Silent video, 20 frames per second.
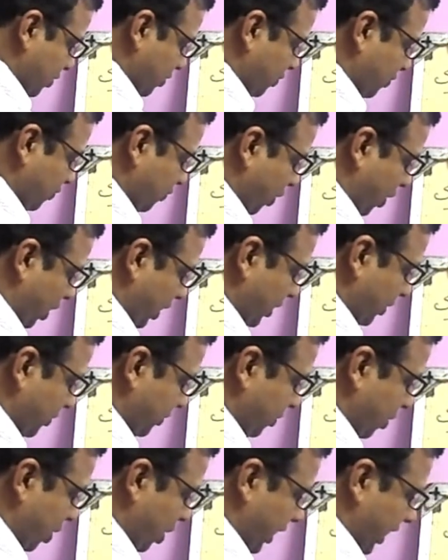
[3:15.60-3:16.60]

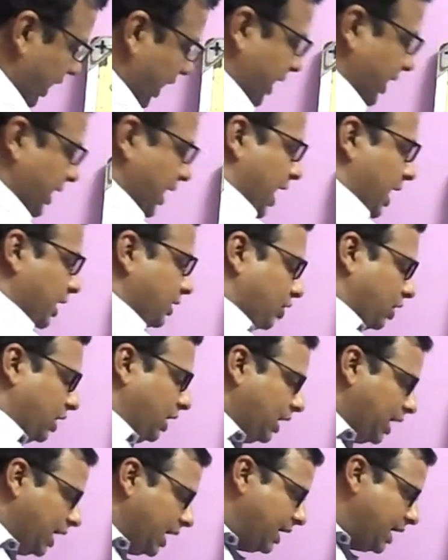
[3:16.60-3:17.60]
volume or area,
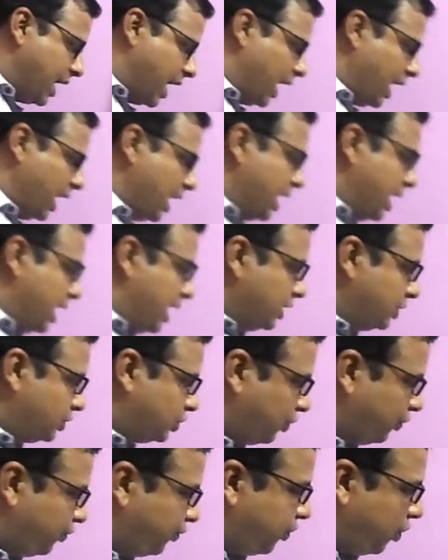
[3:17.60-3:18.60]

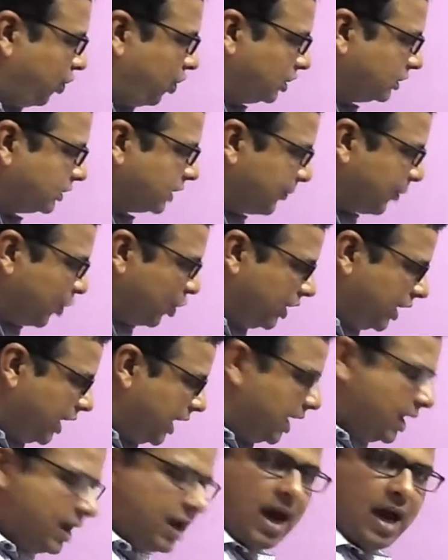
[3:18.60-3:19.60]
so force upon
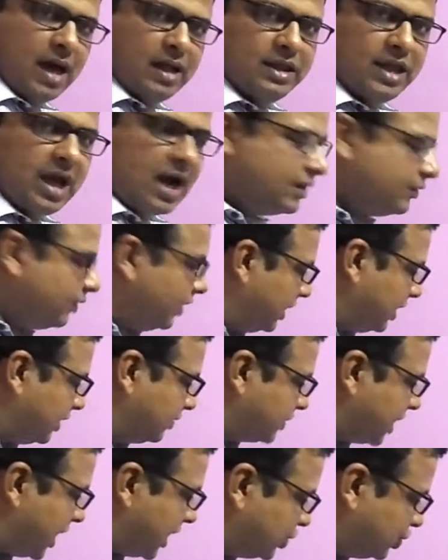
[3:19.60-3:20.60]
area, that will give
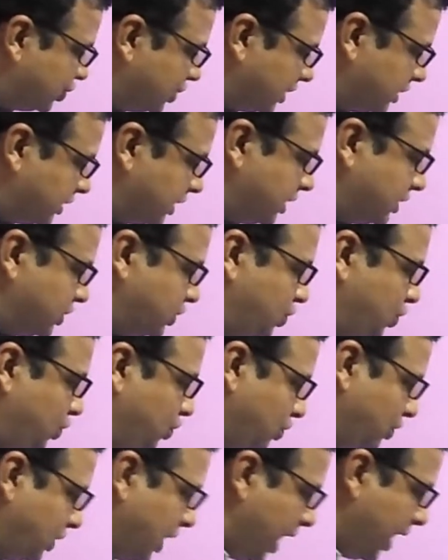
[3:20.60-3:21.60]
the stresses due
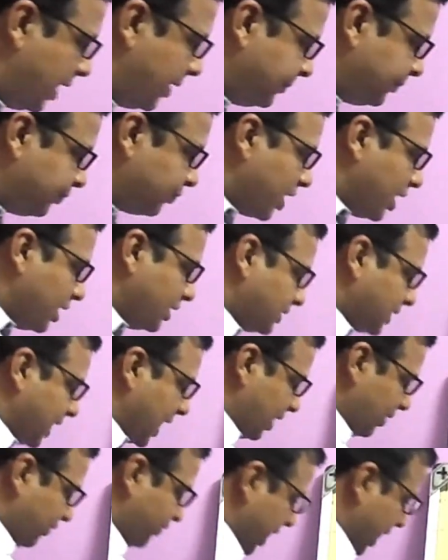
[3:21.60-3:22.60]
to the
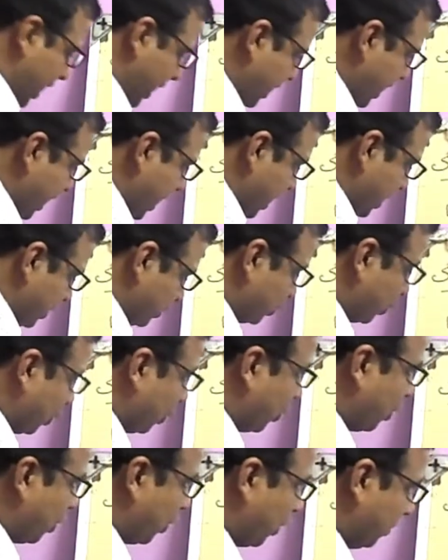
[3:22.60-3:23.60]
self weight.
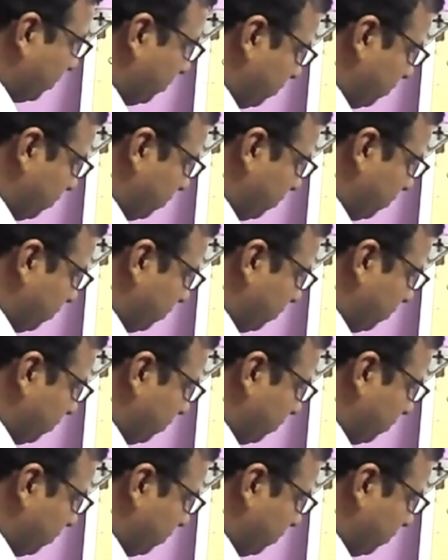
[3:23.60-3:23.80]
So